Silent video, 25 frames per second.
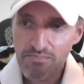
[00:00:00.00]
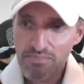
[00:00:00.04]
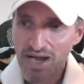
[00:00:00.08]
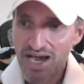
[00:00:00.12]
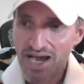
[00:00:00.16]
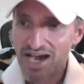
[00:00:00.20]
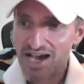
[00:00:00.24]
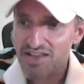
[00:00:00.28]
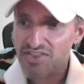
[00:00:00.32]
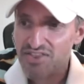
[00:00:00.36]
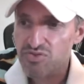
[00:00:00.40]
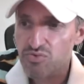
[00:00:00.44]

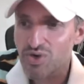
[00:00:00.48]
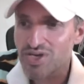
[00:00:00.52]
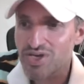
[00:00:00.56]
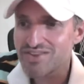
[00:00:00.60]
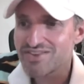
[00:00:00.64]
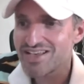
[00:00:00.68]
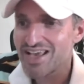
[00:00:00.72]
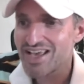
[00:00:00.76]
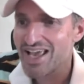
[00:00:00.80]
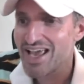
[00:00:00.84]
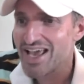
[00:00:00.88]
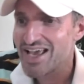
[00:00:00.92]
Path
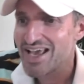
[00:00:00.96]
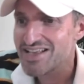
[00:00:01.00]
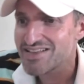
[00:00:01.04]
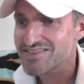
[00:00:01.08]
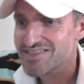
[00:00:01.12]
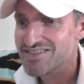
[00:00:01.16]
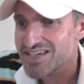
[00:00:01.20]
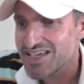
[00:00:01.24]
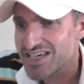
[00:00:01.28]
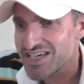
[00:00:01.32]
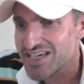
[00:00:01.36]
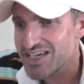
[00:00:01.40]
went to
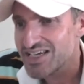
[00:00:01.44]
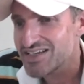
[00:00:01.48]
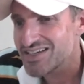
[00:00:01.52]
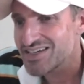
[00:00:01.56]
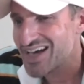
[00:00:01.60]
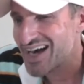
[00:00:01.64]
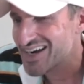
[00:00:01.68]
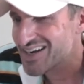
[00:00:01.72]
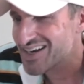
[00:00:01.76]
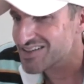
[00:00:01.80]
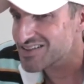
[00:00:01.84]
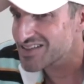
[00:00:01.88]
18.
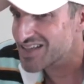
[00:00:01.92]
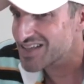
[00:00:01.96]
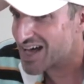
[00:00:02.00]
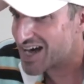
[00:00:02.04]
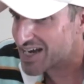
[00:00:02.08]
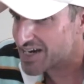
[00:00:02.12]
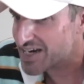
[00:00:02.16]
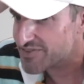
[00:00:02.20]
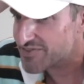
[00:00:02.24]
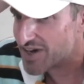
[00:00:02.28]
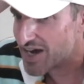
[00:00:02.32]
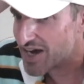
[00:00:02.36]
Not a
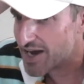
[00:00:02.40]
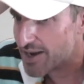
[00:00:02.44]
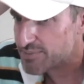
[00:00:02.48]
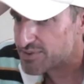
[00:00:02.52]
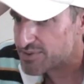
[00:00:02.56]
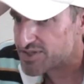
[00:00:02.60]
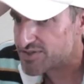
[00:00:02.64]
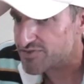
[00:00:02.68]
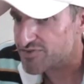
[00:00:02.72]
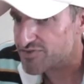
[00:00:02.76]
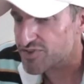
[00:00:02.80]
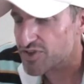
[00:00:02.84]
lot of
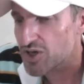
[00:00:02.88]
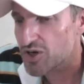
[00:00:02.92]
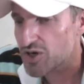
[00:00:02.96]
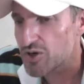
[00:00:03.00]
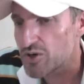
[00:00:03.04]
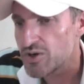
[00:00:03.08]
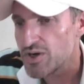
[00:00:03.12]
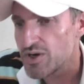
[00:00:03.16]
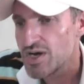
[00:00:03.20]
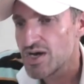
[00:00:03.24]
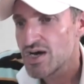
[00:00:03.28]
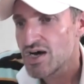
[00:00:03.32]
option
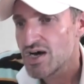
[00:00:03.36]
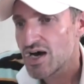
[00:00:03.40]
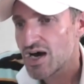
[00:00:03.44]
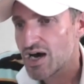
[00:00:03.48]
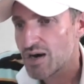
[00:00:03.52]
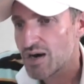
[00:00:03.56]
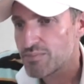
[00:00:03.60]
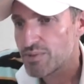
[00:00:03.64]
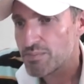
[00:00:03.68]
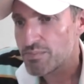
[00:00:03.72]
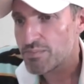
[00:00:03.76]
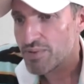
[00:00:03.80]
flow,
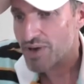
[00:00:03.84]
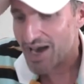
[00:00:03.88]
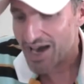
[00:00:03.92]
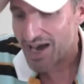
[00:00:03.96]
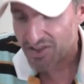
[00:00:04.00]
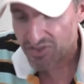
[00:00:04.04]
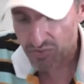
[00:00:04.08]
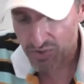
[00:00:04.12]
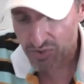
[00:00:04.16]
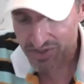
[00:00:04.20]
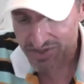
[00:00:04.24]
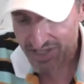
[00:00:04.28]
but
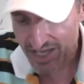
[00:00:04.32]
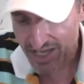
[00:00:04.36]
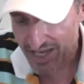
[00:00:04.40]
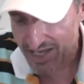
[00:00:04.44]
Path went